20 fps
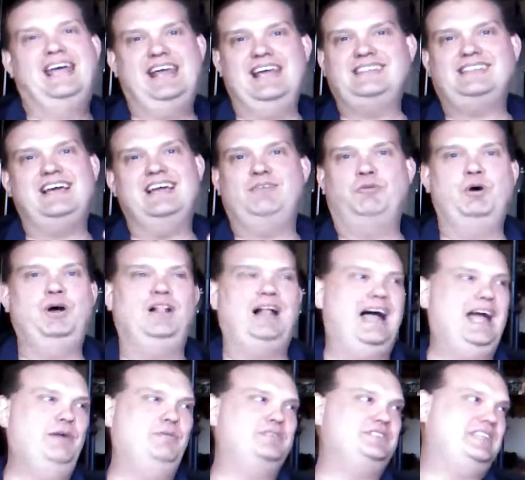And I thought, well,
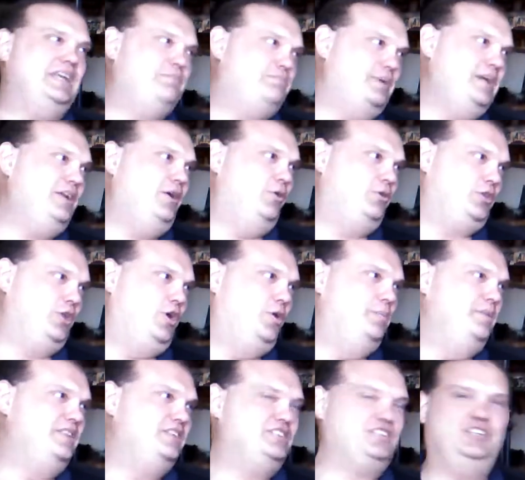Iowa State beat
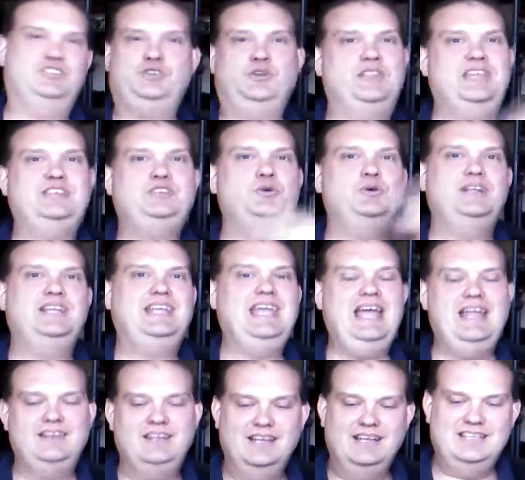Oklahoma this year, so they do it
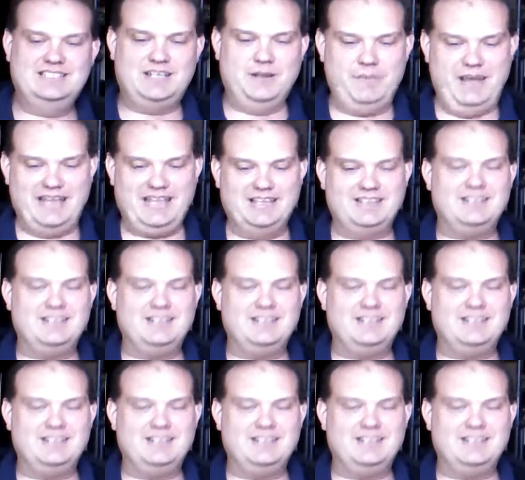again to make